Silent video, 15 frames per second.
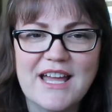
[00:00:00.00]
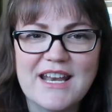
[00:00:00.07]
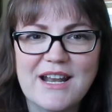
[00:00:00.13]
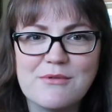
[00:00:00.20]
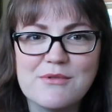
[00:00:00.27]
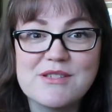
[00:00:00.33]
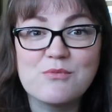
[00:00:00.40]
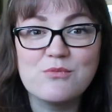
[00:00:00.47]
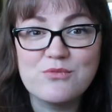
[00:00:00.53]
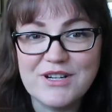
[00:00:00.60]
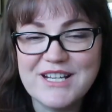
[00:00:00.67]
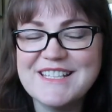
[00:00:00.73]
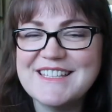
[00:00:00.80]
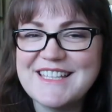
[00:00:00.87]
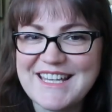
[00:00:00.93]
and I was
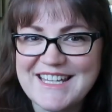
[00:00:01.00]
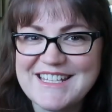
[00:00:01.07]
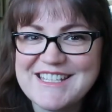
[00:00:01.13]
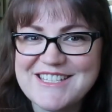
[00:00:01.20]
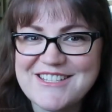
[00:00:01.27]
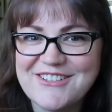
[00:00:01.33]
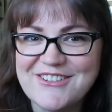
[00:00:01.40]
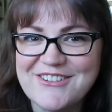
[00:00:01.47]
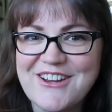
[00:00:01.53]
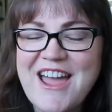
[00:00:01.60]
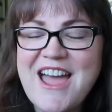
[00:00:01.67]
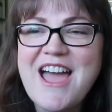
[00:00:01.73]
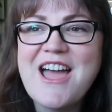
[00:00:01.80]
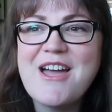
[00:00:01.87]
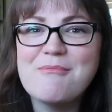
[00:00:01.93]
really into
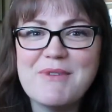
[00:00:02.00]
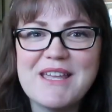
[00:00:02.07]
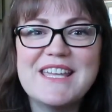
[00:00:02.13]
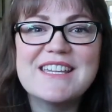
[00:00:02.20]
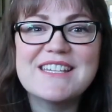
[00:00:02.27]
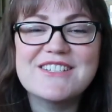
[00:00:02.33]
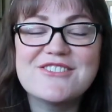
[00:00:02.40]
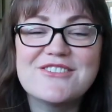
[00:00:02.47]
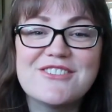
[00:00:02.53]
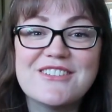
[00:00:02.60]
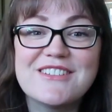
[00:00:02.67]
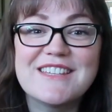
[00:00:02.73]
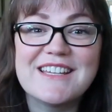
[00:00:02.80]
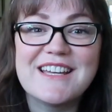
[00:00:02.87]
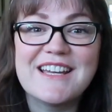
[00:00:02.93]
making sure
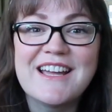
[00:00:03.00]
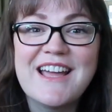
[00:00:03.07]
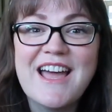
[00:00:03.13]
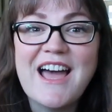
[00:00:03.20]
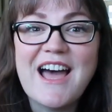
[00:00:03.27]
that